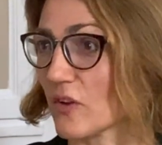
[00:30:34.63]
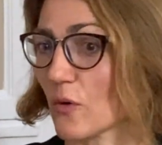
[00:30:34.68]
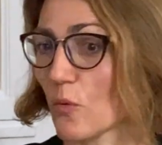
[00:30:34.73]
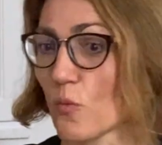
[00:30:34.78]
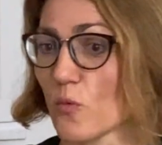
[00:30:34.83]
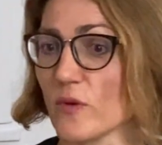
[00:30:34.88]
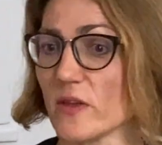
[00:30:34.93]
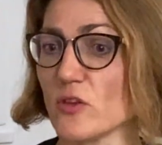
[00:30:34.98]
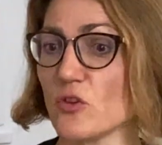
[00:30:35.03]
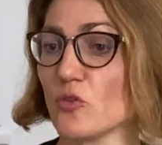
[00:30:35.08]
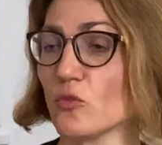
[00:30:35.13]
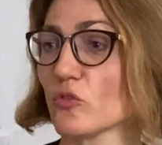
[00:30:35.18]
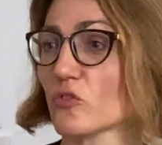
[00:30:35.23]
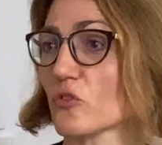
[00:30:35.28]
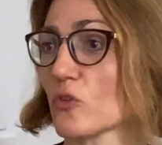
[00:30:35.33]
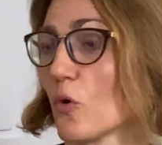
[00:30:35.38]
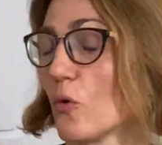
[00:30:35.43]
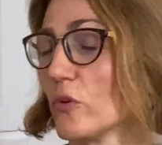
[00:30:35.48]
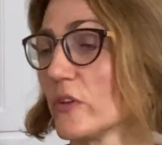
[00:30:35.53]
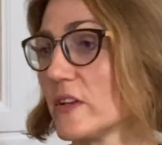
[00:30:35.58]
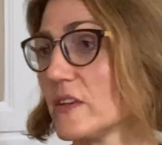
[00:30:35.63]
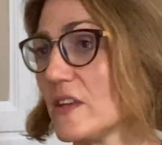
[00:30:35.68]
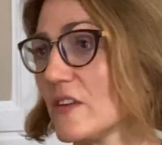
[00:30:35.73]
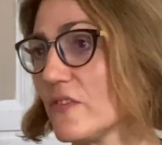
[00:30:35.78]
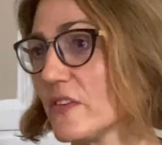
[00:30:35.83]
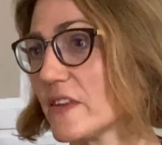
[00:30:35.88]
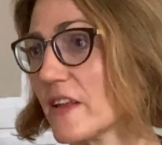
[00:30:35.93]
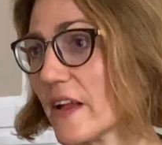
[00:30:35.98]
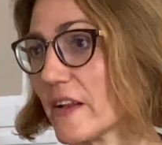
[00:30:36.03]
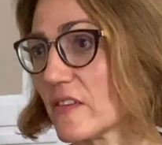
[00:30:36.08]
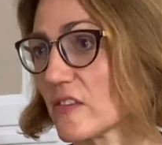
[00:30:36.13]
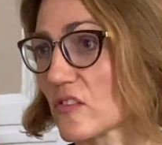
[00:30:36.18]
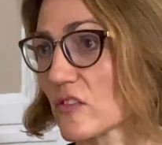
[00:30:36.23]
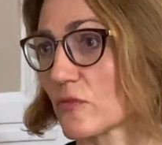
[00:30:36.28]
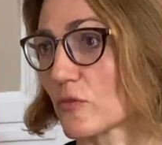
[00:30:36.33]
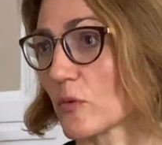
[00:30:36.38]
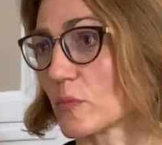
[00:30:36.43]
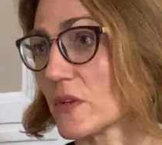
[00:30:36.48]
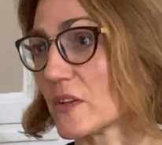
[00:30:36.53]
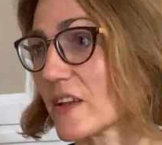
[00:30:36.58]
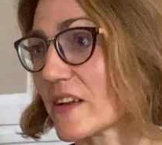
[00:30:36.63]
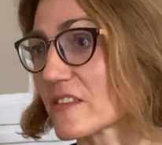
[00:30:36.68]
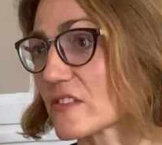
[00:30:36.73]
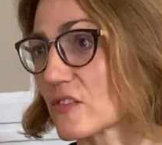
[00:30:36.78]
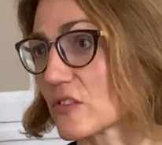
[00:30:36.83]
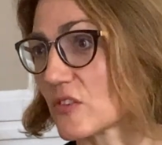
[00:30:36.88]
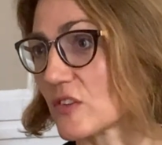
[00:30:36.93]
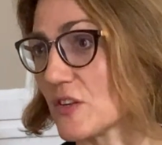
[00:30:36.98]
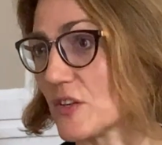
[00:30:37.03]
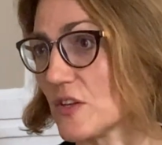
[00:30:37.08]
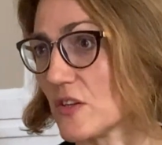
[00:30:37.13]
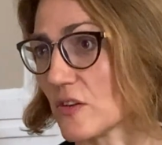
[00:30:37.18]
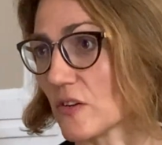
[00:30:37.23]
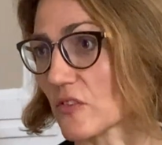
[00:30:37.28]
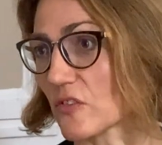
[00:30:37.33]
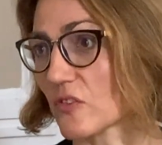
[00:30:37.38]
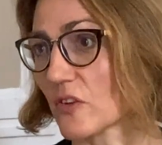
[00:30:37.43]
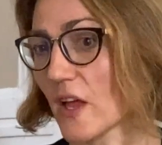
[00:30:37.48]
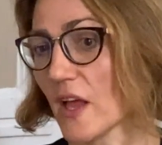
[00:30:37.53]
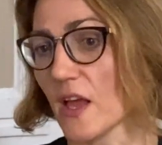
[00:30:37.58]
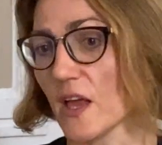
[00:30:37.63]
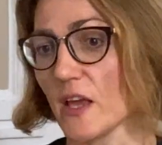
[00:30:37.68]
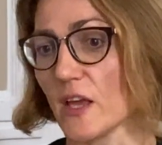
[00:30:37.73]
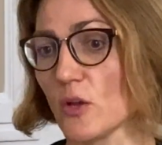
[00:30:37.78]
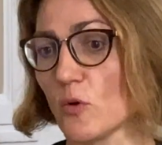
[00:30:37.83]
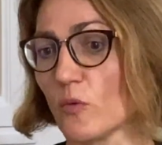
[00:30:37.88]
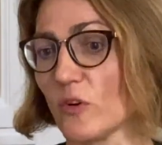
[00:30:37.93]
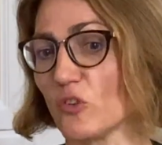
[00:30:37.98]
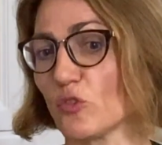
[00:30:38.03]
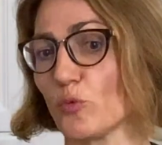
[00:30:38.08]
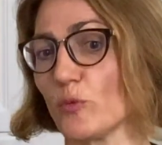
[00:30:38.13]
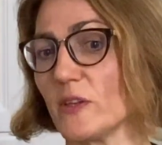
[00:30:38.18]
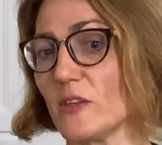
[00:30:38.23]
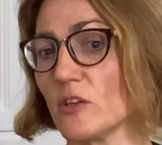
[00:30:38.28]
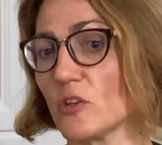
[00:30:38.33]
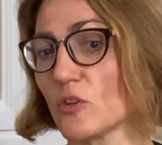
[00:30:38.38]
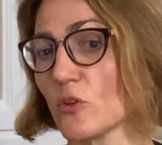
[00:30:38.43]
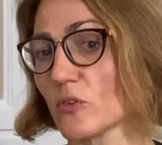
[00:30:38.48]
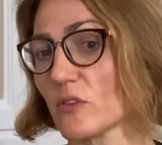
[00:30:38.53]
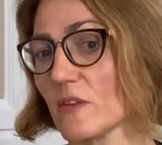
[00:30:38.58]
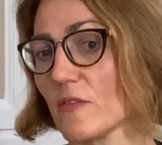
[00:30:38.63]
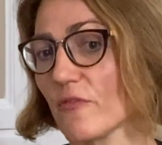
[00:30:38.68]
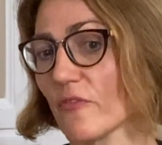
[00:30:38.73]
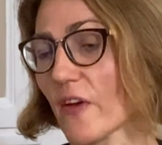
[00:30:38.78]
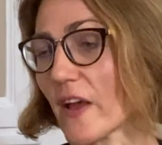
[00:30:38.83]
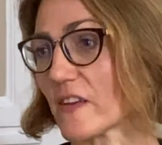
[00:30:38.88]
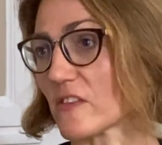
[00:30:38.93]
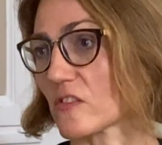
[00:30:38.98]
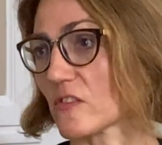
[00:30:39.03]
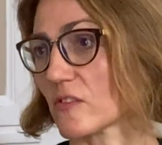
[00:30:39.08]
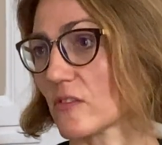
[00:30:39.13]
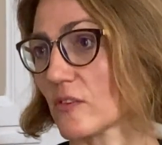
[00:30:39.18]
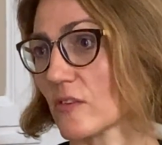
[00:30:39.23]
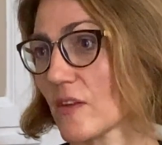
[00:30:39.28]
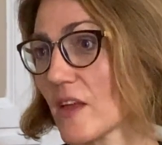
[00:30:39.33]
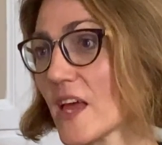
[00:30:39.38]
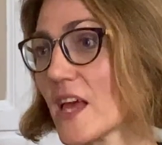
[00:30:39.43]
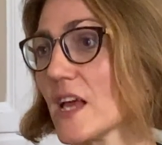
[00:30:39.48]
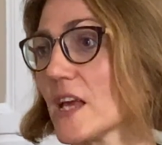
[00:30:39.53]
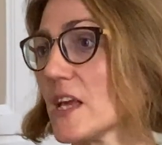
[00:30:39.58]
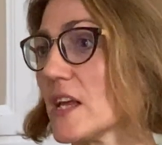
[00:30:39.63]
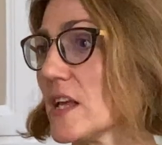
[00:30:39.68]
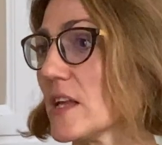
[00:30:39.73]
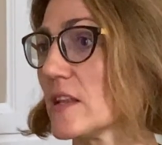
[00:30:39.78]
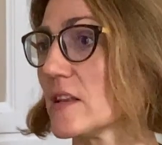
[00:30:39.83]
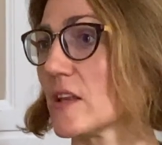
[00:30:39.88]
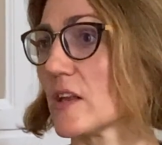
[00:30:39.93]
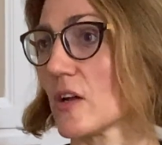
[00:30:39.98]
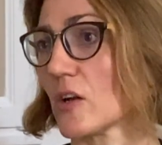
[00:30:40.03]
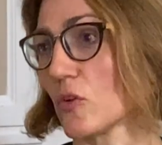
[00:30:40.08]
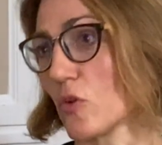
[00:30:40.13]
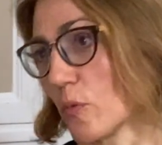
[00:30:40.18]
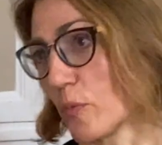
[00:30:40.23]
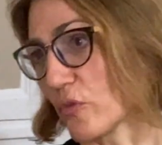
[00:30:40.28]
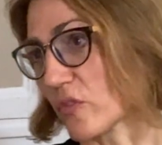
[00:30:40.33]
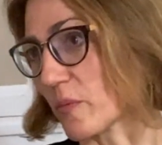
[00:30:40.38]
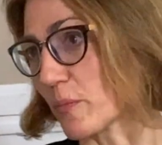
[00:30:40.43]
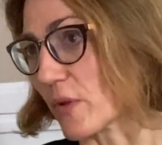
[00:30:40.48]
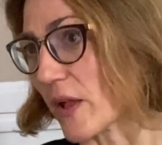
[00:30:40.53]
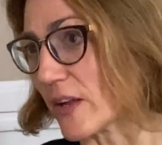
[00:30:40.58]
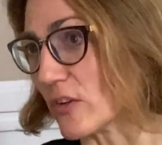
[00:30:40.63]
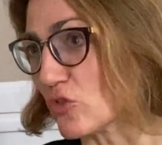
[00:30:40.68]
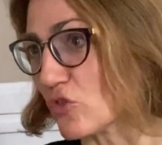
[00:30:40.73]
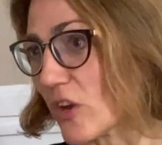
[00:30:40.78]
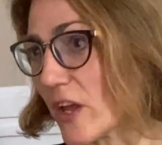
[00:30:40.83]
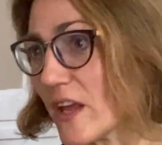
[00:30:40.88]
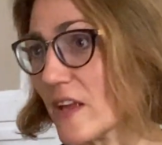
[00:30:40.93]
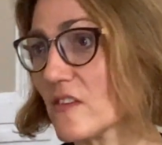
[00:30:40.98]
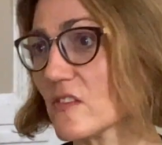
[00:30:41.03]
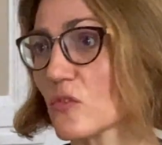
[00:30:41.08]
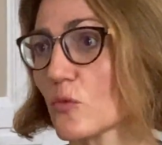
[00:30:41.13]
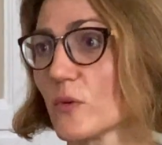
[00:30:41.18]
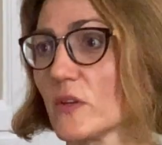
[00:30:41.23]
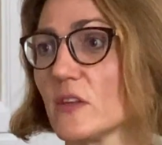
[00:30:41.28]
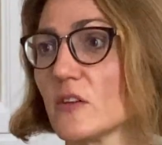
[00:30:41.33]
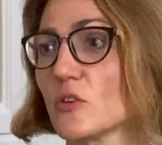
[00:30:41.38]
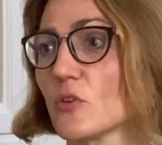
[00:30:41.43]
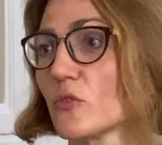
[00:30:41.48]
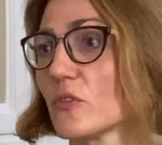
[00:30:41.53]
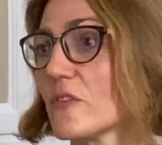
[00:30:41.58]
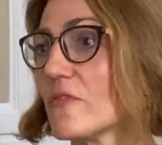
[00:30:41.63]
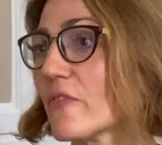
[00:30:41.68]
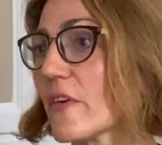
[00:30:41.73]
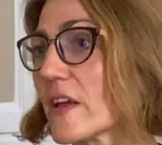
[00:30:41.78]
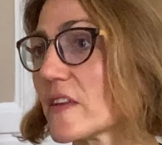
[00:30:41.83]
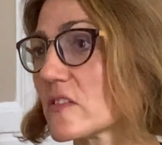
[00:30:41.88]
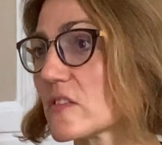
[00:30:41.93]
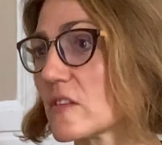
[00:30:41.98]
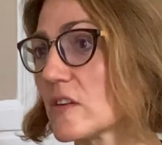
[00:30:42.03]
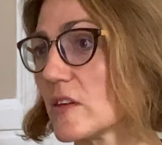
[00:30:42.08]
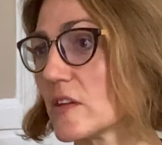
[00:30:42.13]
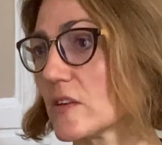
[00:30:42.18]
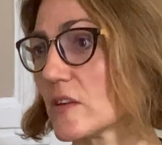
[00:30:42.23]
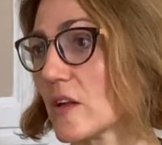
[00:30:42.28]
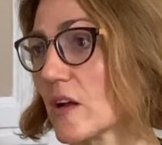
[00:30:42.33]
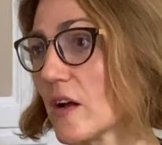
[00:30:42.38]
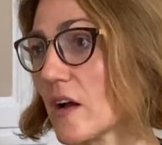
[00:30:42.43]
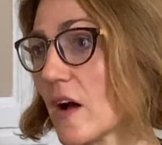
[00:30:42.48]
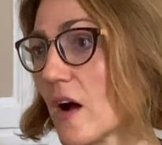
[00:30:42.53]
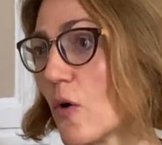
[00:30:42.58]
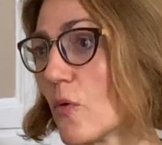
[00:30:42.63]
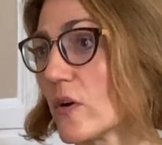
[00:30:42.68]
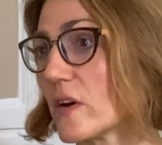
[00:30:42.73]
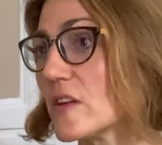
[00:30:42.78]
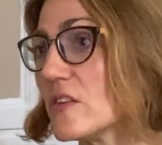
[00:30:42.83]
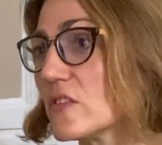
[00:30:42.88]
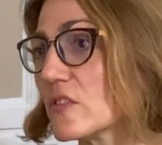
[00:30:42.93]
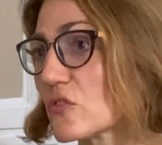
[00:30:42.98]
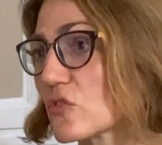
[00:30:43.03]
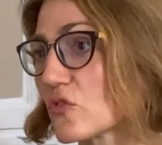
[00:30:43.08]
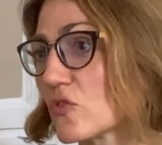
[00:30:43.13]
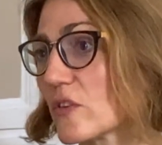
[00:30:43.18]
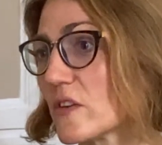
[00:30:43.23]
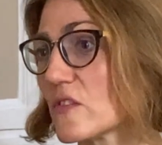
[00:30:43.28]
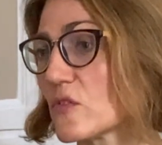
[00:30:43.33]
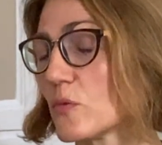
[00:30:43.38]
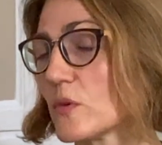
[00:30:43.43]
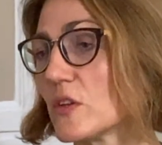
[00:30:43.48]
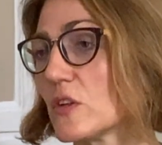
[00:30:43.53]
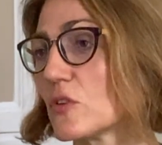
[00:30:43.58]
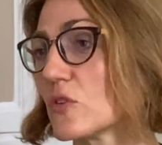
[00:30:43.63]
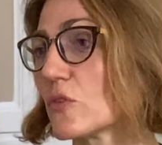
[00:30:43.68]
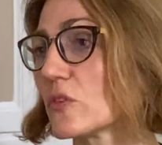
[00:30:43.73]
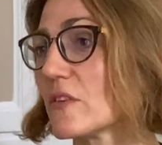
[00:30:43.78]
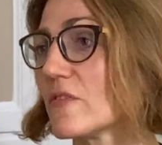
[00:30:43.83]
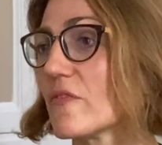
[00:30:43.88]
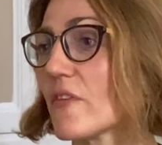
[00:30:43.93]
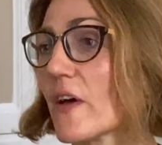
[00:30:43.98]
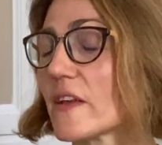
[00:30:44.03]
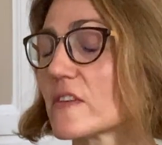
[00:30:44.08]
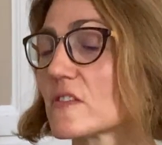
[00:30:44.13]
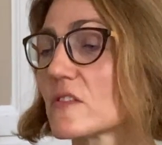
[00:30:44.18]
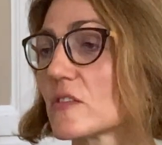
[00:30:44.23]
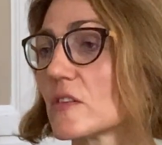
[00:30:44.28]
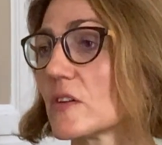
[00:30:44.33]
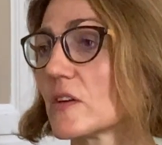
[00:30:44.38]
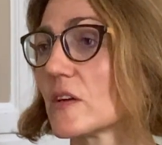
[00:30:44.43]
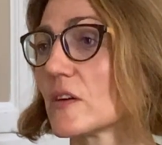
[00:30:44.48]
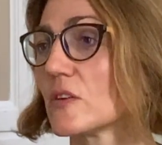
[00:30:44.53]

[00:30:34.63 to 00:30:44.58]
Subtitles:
We used all the dividends from the last 30 years in which we did not invest in global supply chains, we did not invest in our industries, we did not invest,